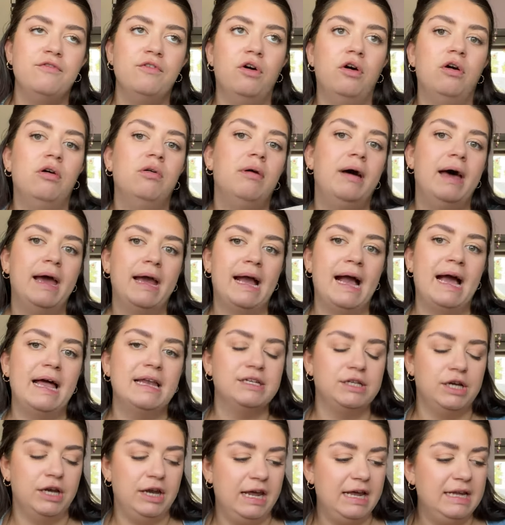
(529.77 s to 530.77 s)
not I can
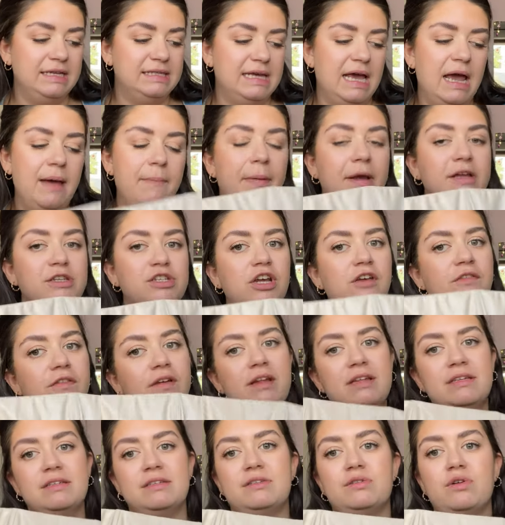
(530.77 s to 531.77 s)
donate it but I do think
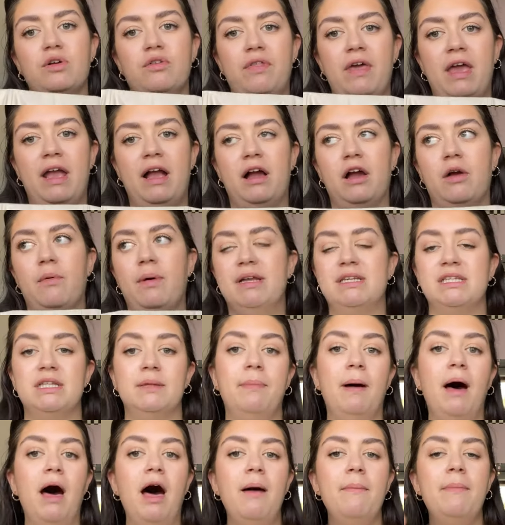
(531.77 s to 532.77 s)
this is the sort of thing I could wear to the
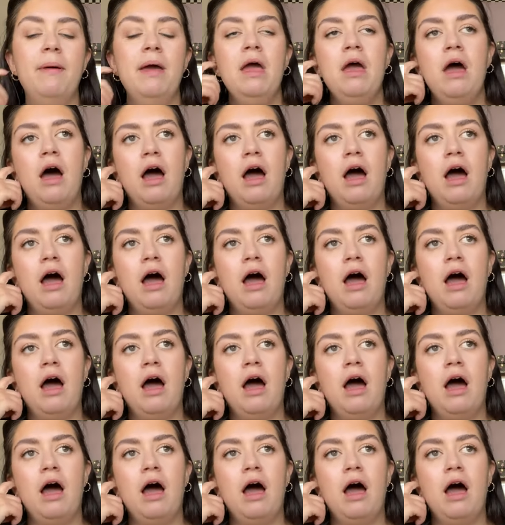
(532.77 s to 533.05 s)
pub